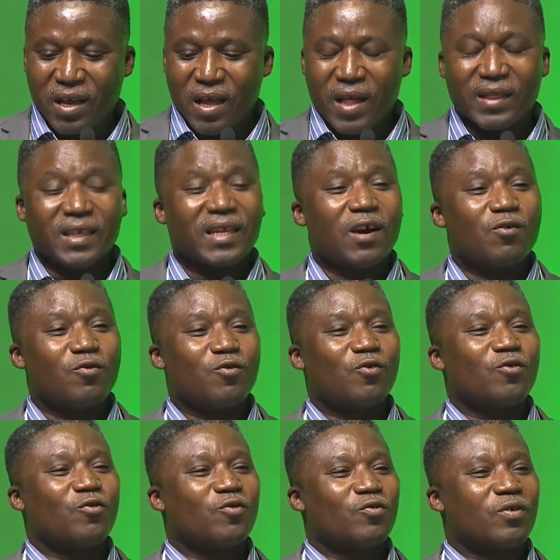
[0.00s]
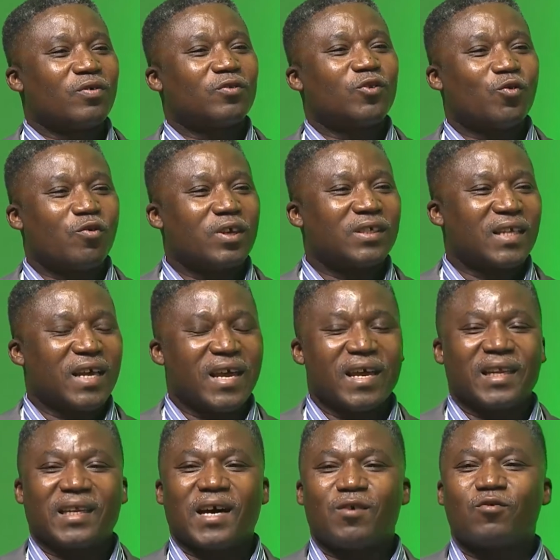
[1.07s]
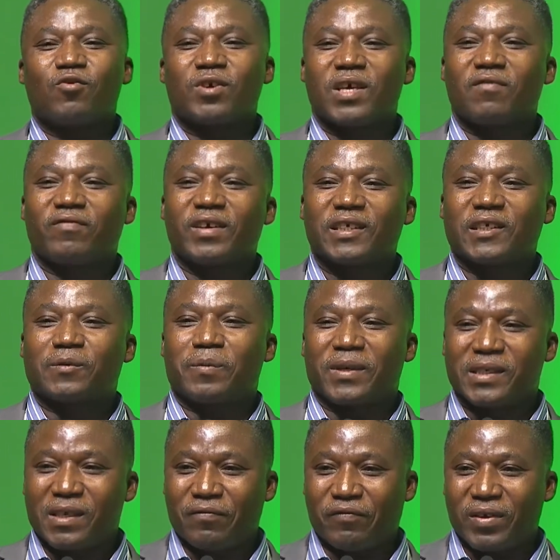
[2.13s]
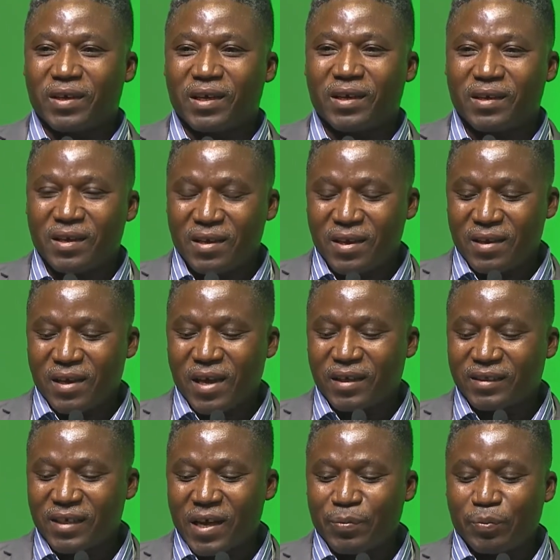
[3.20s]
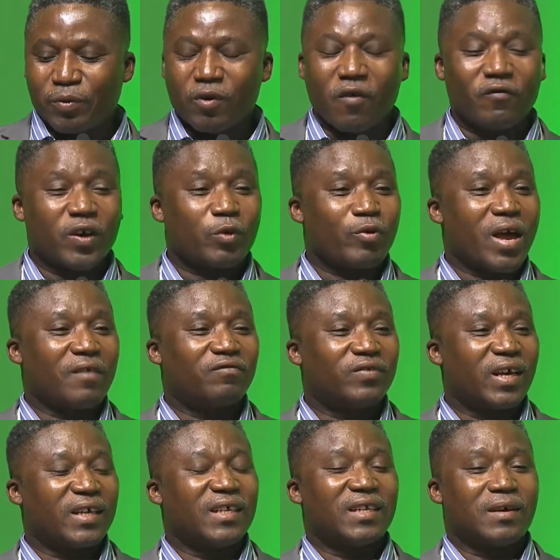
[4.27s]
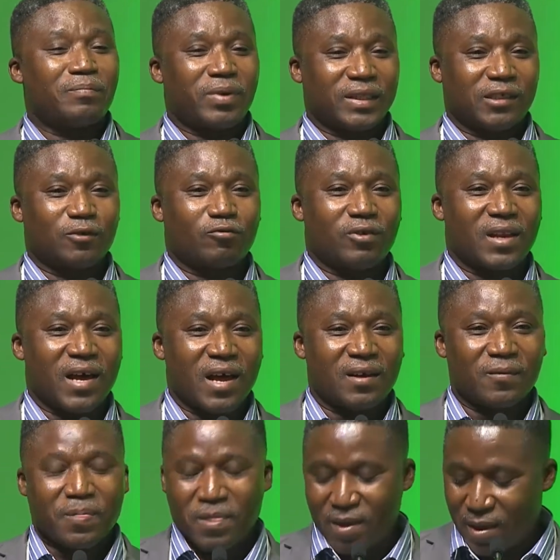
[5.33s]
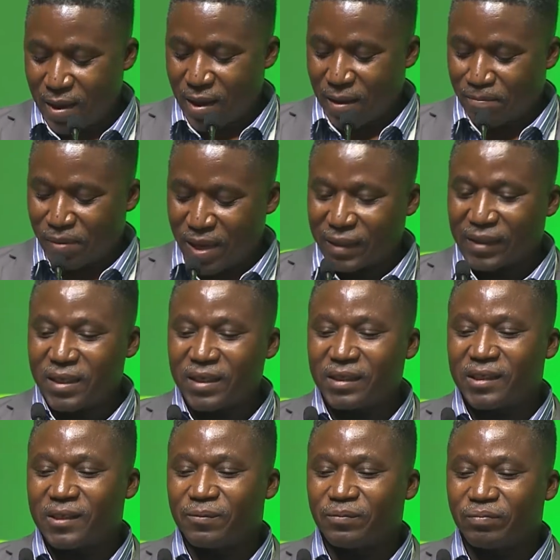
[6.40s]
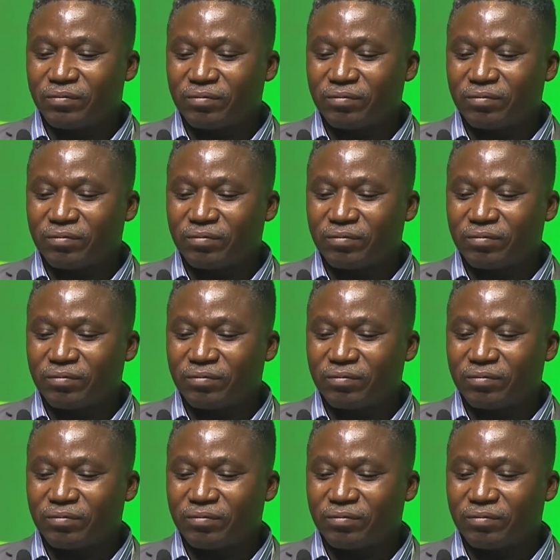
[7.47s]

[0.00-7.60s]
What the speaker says: And then towards the end, I will give a specific example of what we have done in a particular plantation.